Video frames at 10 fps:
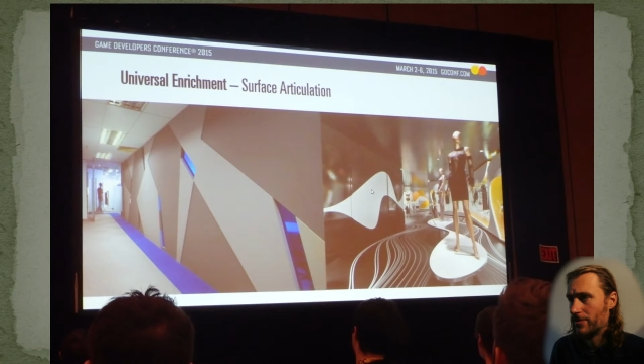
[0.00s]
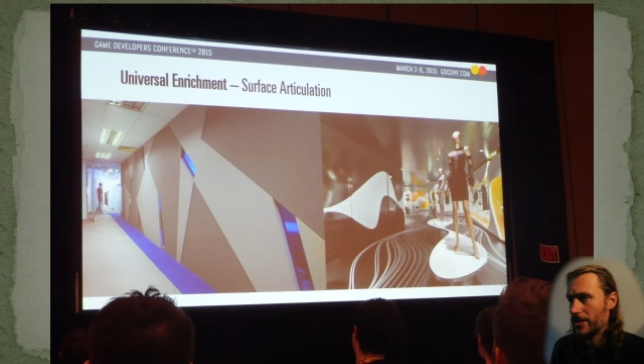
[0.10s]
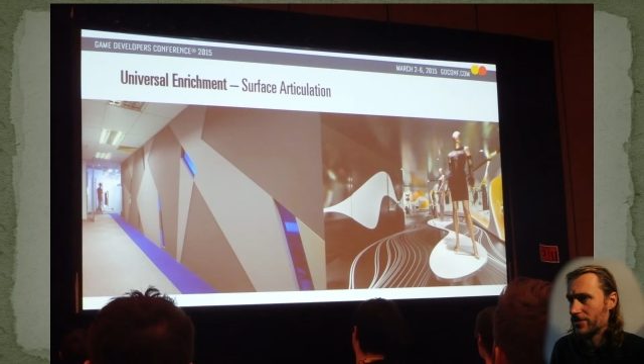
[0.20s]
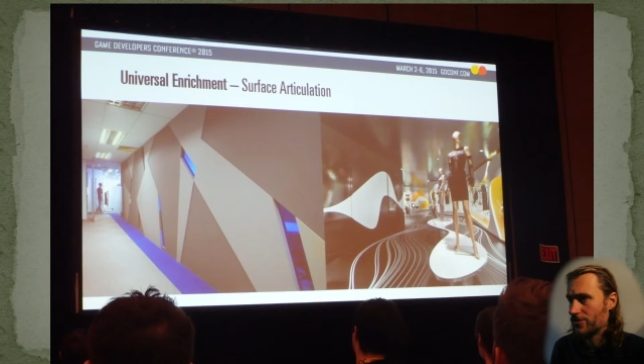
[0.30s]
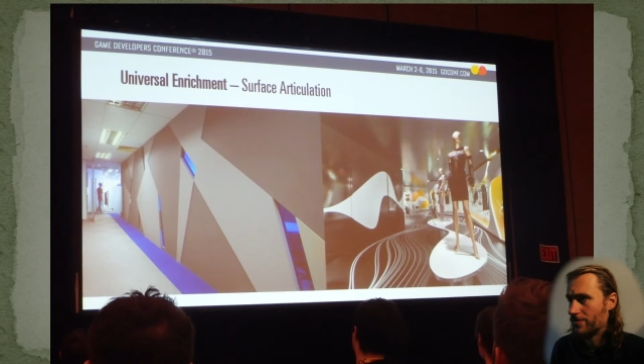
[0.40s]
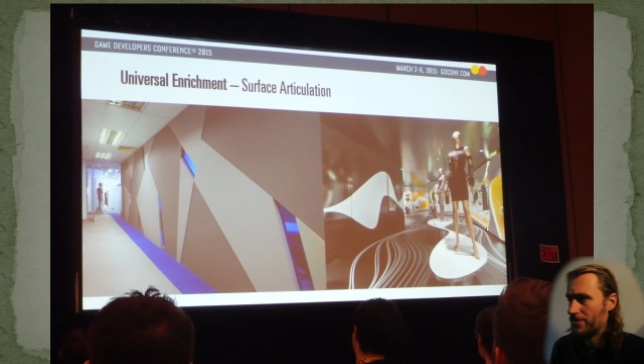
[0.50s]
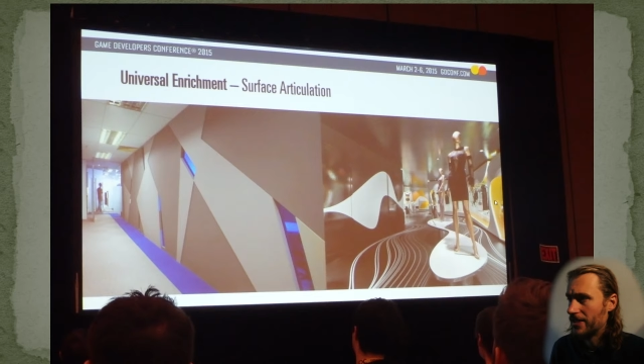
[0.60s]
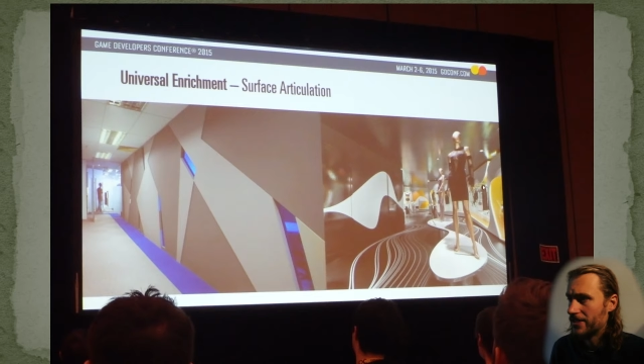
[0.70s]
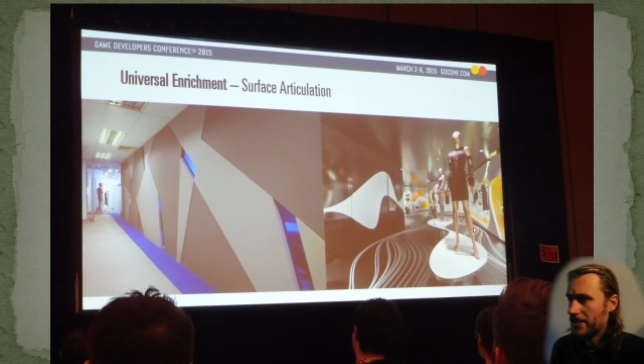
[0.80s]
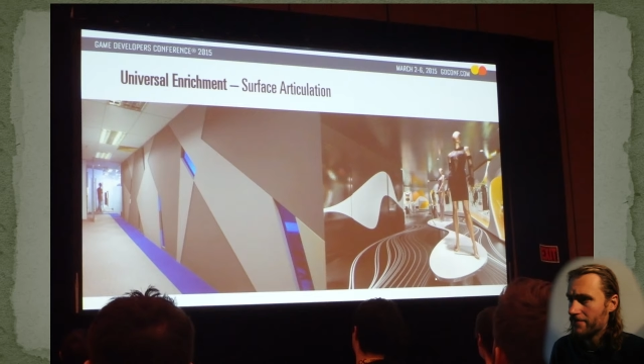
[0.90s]
but it's
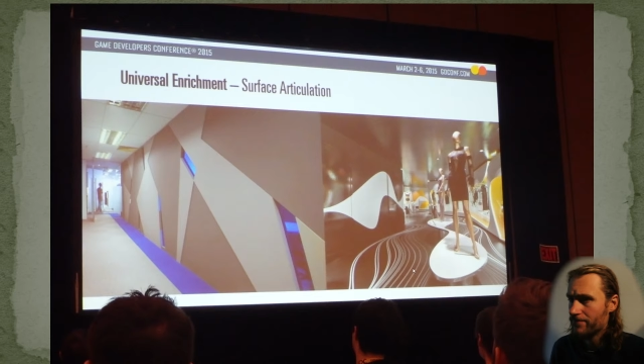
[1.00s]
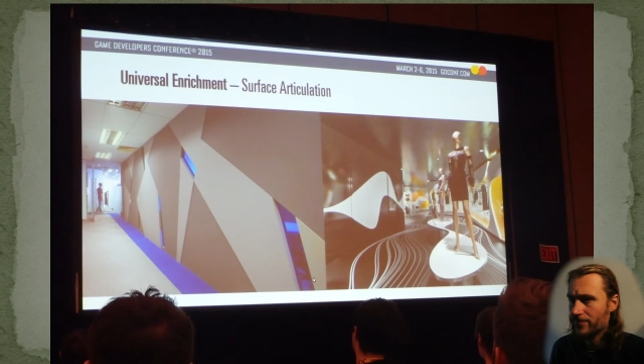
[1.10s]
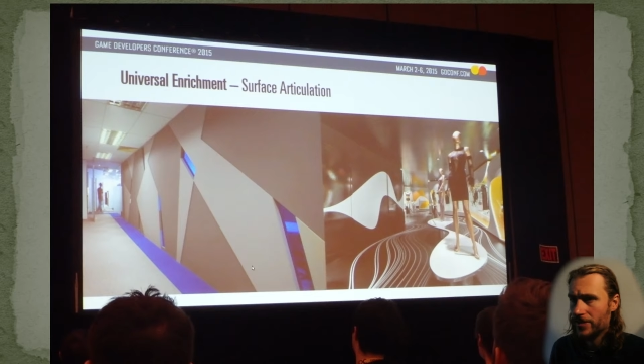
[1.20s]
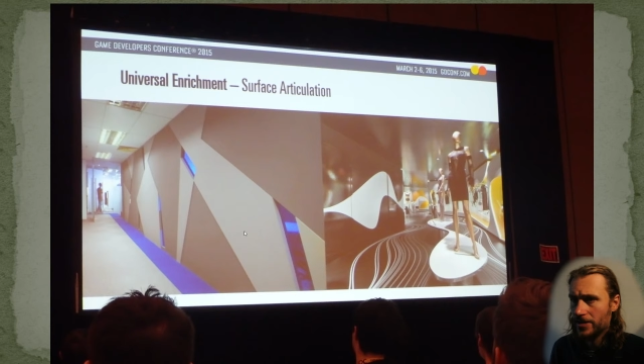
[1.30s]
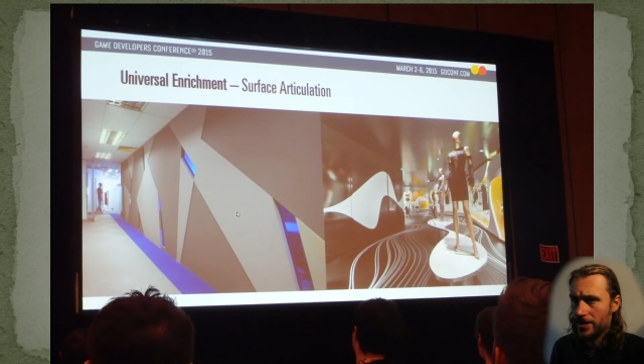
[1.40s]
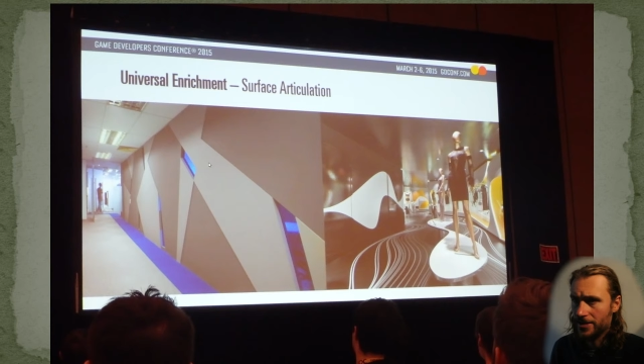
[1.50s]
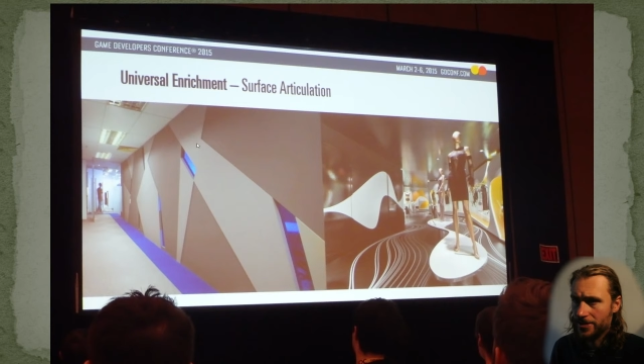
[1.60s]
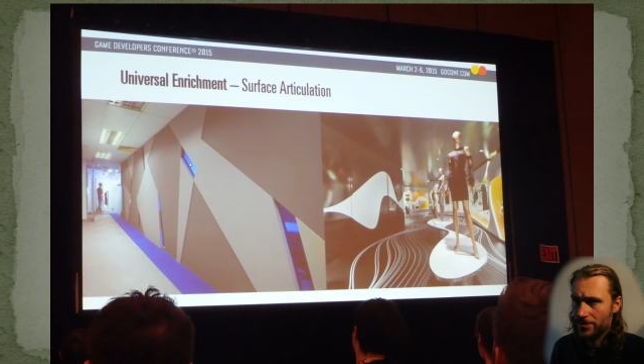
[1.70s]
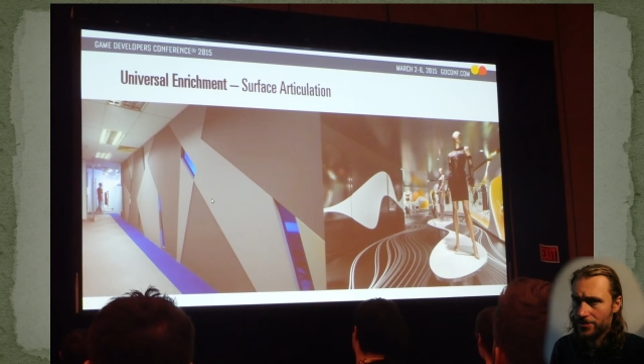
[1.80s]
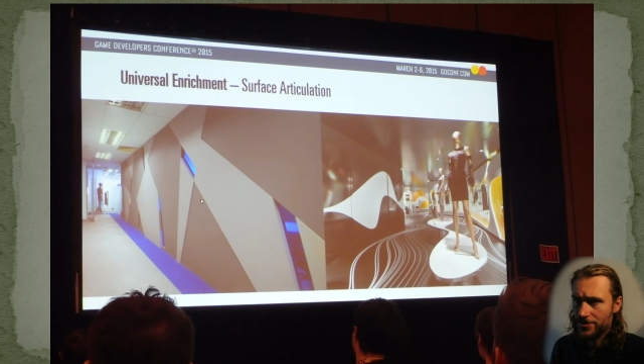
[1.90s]
repeating, and
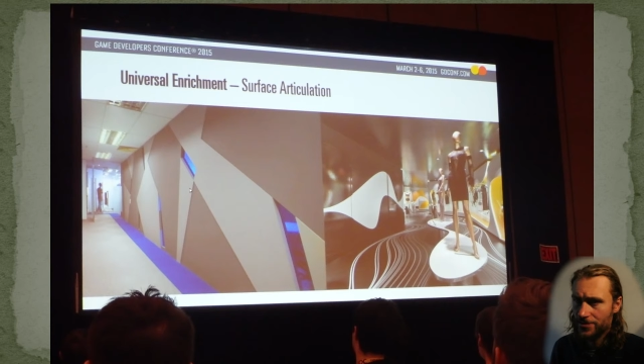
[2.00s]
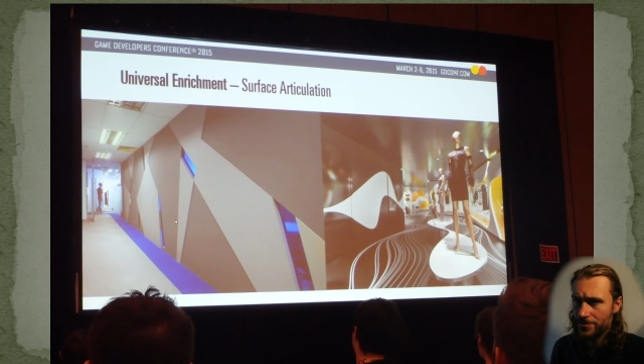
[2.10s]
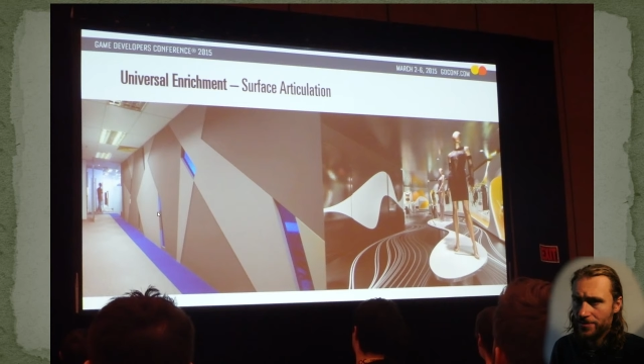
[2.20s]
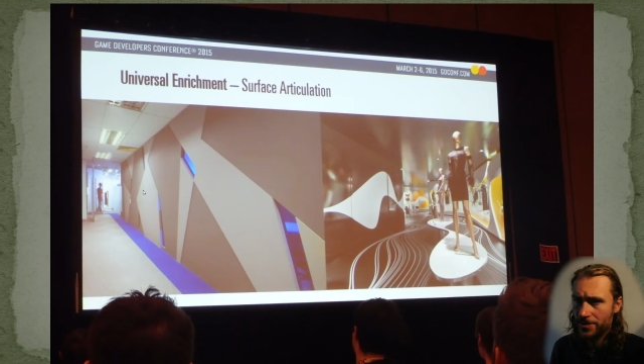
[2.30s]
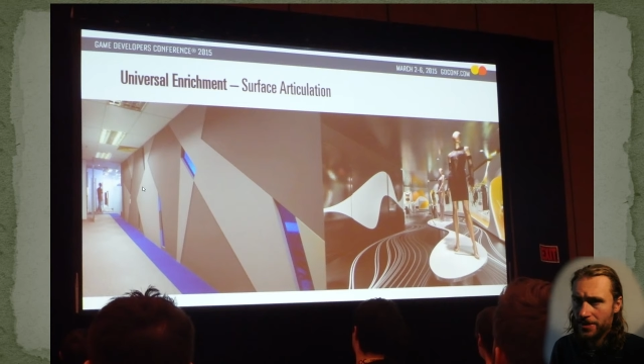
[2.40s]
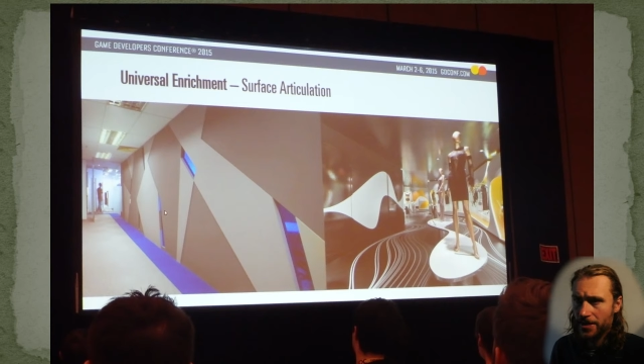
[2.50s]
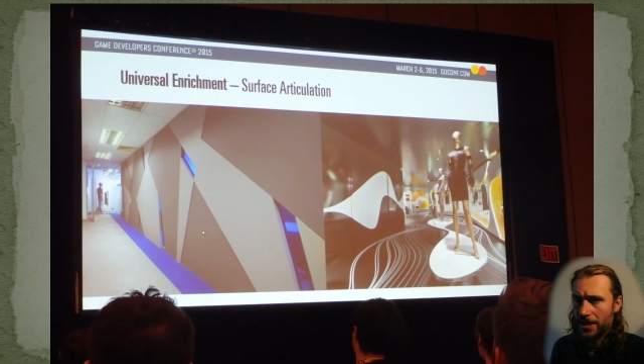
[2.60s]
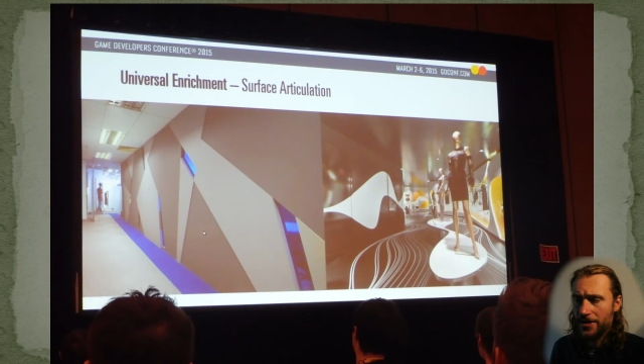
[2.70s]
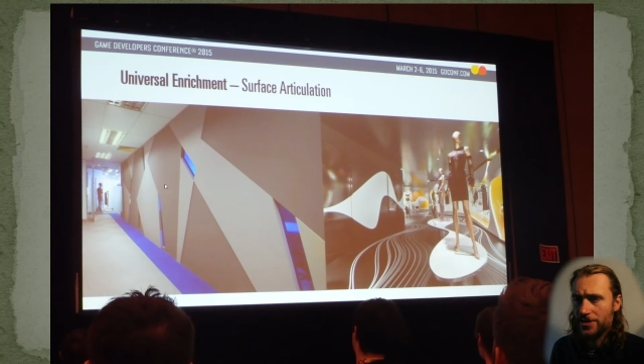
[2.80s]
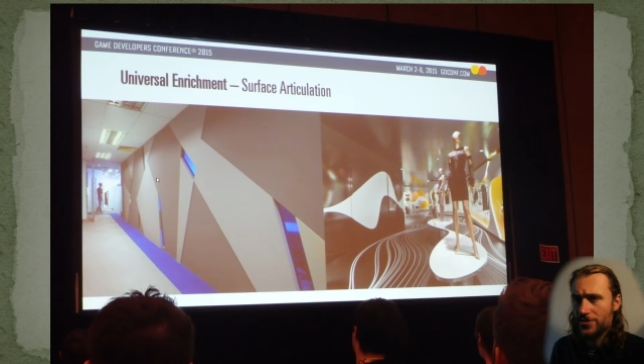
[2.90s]
here also.
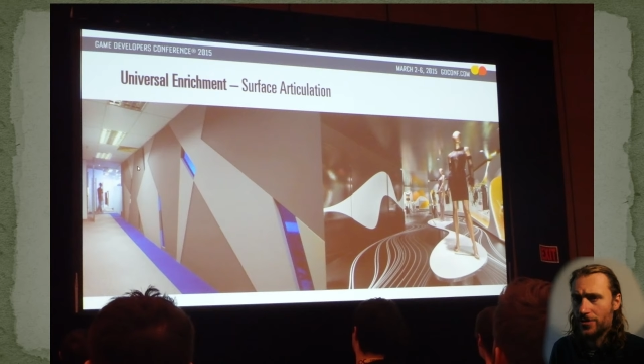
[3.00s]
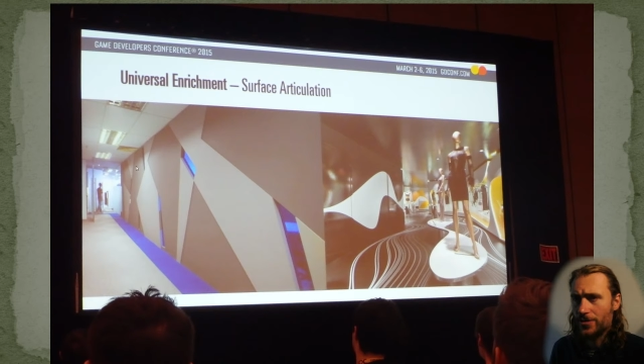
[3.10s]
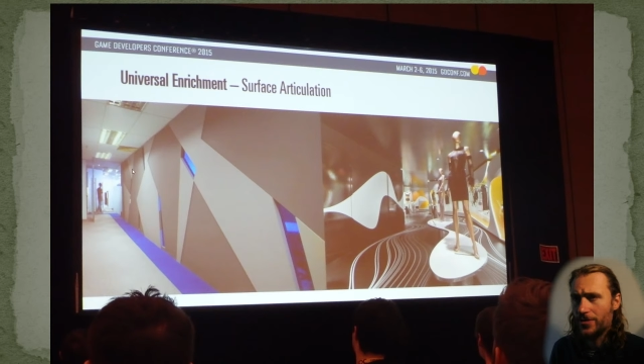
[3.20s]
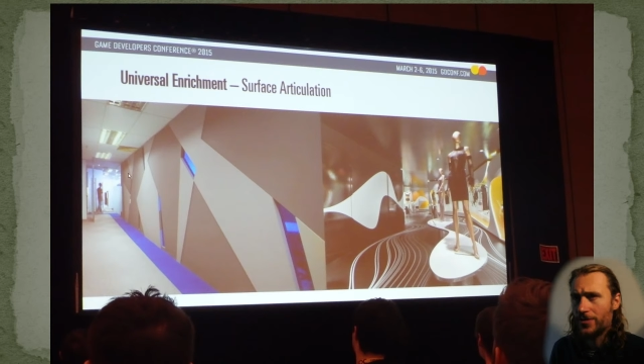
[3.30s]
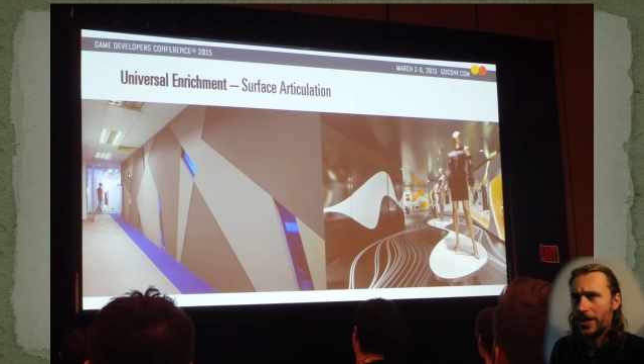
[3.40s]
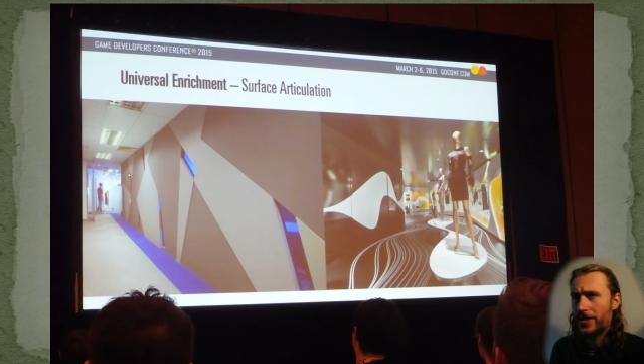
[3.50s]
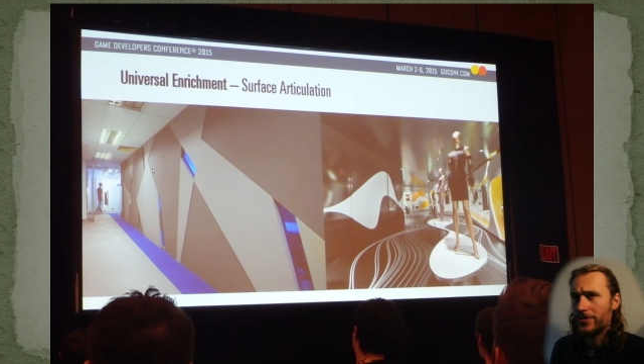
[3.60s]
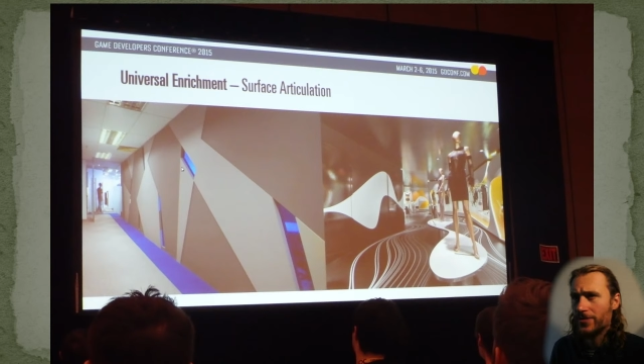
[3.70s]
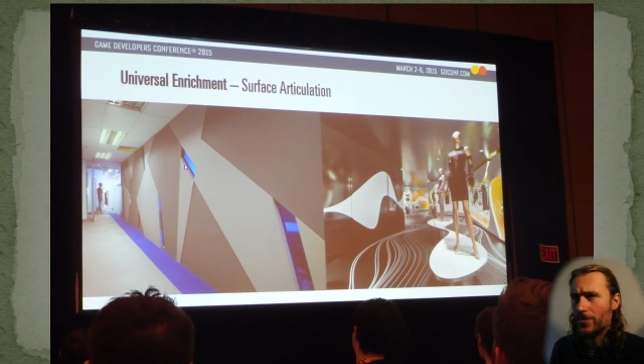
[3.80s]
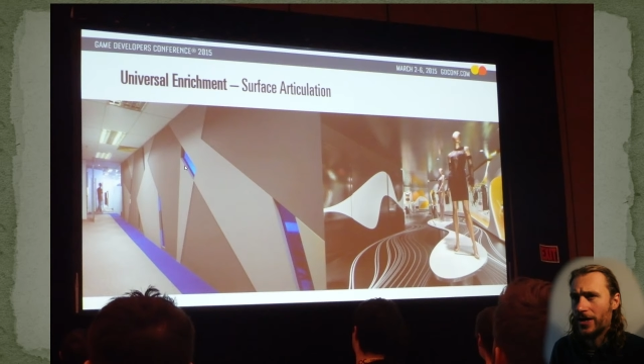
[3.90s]
And there's a
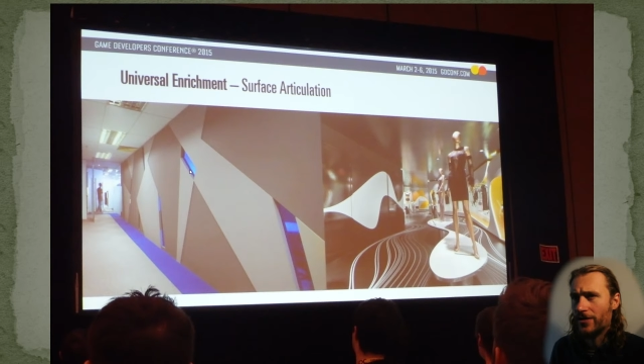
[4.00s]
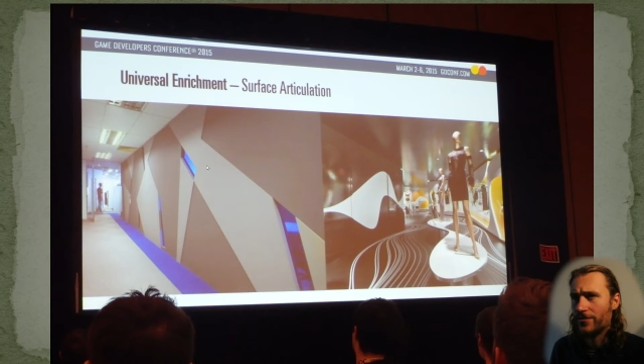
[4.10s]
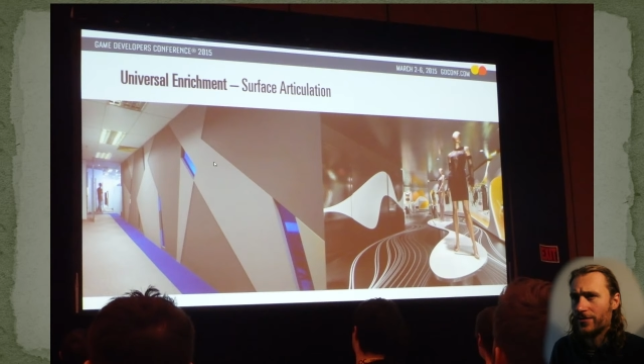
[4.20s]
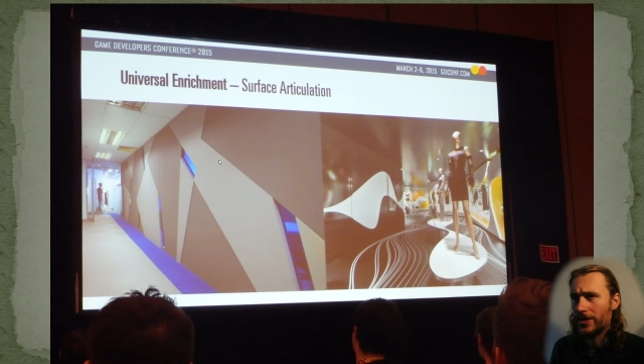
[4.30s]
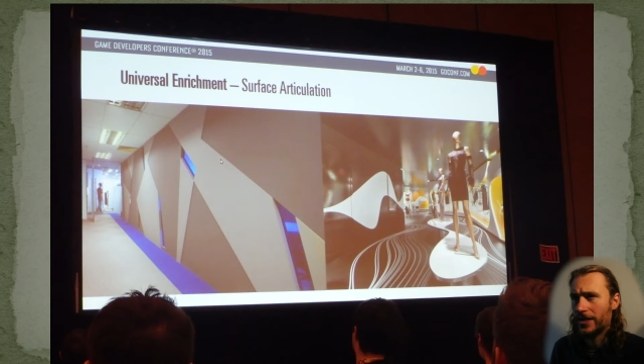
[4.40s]
great way of